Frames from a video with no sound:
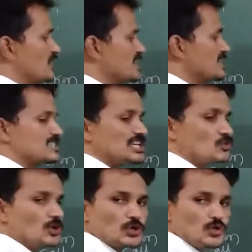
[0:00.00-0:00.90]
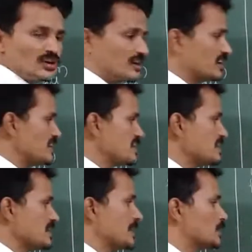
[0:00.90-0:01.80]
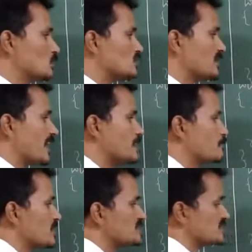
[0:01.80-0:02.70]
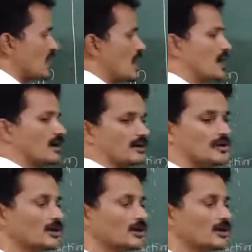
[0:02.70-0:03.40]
Re is equal to re into 10 plus r.